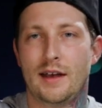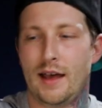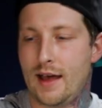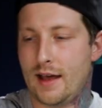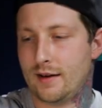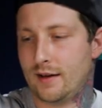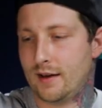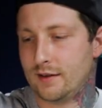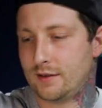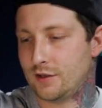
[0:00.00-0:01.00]
And
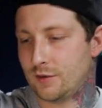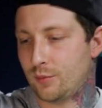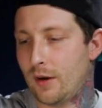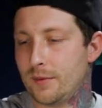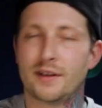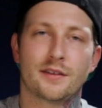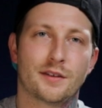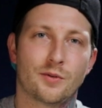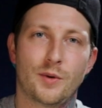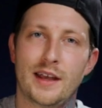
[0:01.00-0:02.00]
it's just probably because
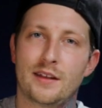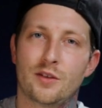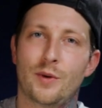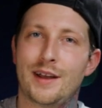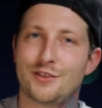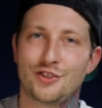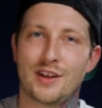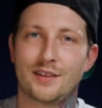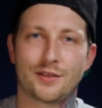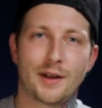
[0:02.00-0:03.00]
of the weight and the way it
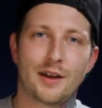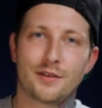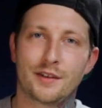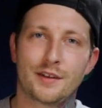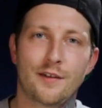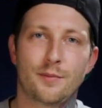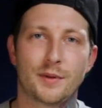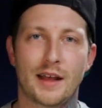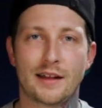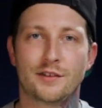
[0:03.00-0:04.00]
shakes around and stuff,
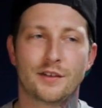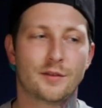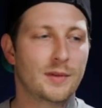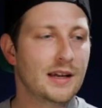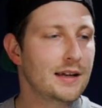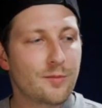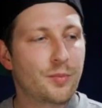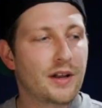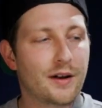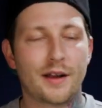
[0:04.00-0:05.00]
but that's just me.
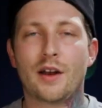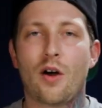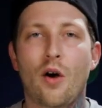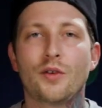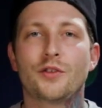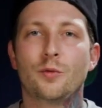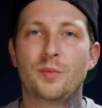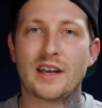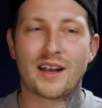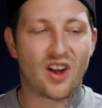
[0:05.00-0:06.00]
But it can also
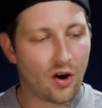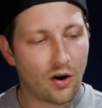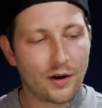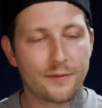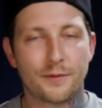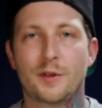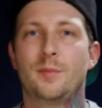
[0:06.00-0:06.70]
be a con for the